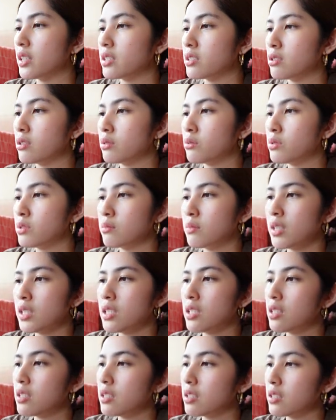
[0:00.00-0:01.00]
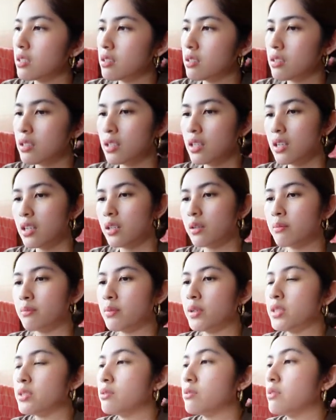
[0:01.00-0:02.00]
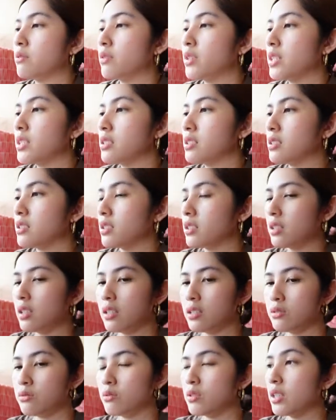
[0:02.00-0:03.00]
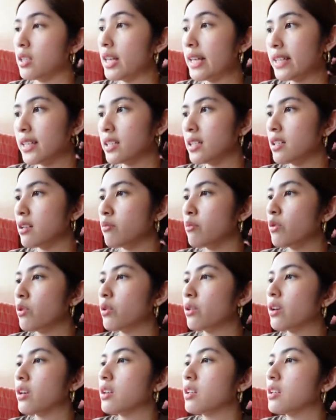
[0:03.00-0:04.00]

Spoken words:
it's losing me compared to the rest. I do not like it anymore.